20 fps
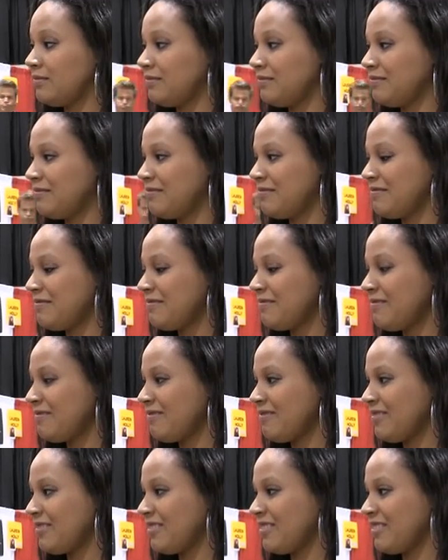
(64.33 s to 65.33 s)

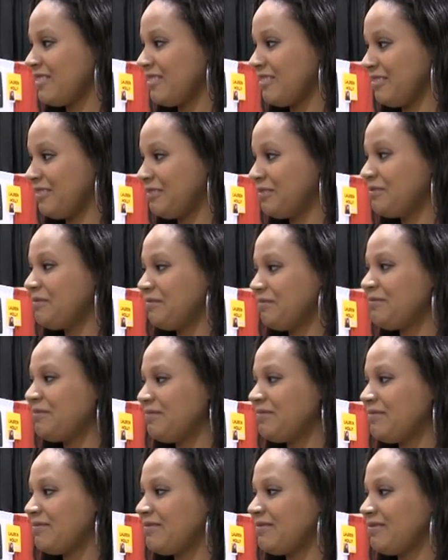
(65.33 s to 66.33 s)

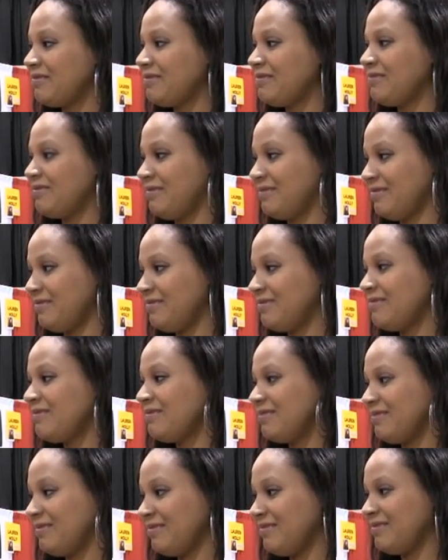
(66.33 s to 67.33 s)

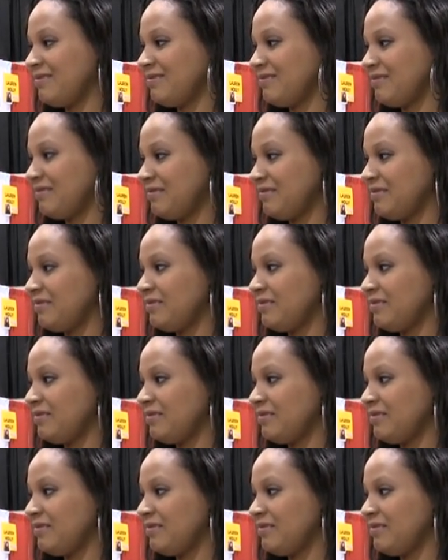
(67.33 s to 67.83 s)
No words are spoken by the person on screen.